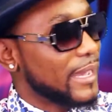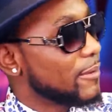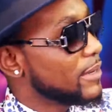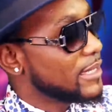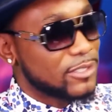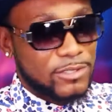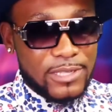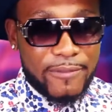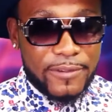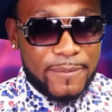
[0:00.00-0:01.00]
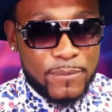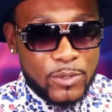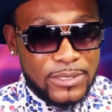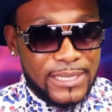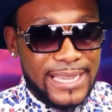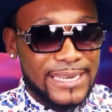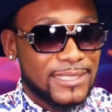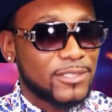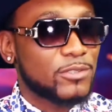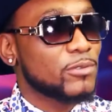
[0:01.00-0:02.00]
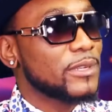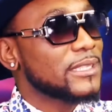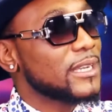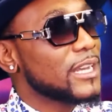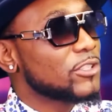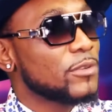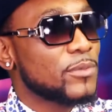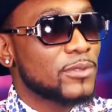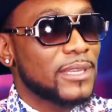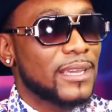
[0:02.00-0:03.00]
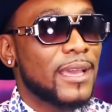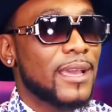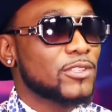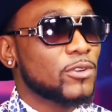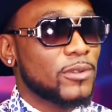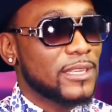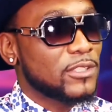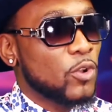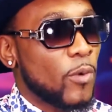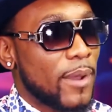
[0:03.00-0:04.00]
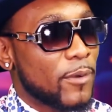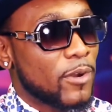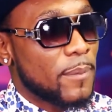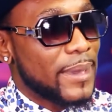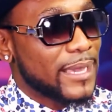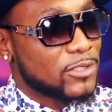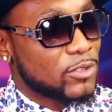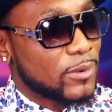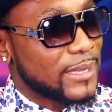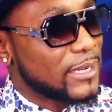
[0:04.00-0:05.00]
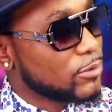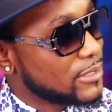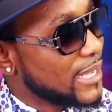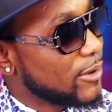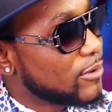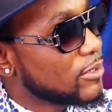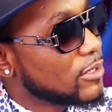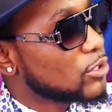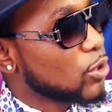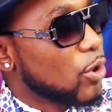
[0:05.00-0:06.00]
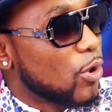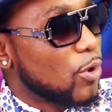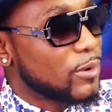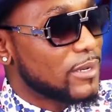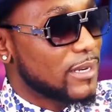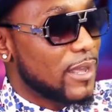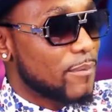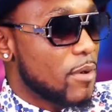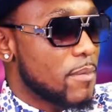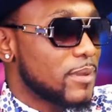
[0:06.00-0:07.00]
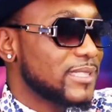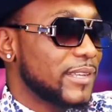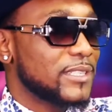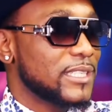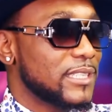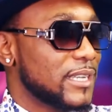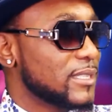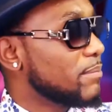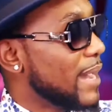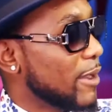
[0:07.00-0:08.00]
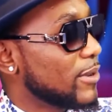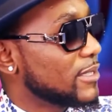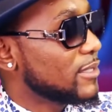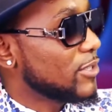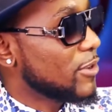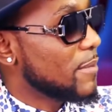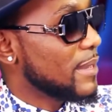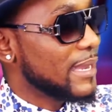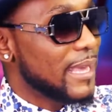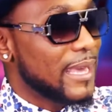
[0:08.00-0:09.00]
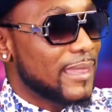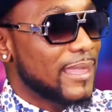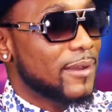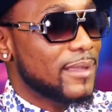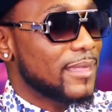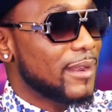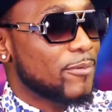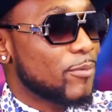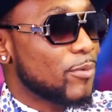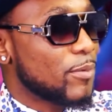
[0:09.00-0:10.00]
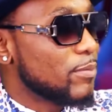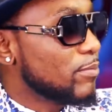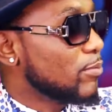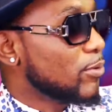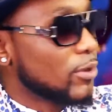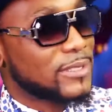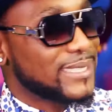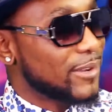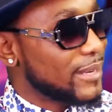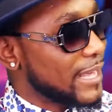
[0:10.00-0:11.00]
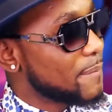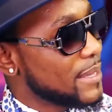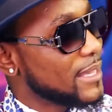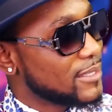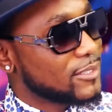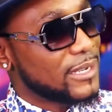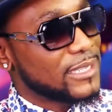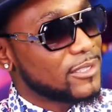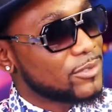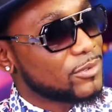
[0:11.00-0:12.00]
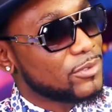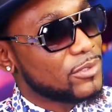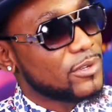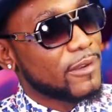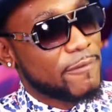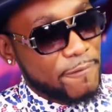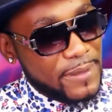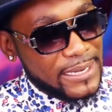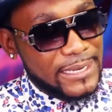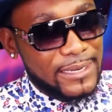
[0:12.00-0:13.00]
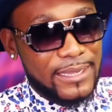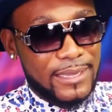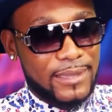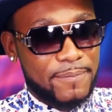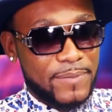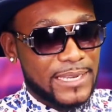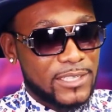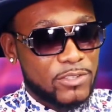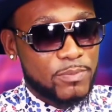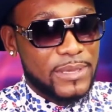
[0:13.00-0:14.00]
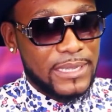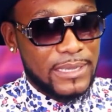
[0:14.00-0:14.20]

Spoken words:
and we listen to South African music. I listen to international music. So there's no way I'm going to make a song that will sound so old, probably 17 years backwards. You know what I mean? That will not sound like me. So I need to feel in. I need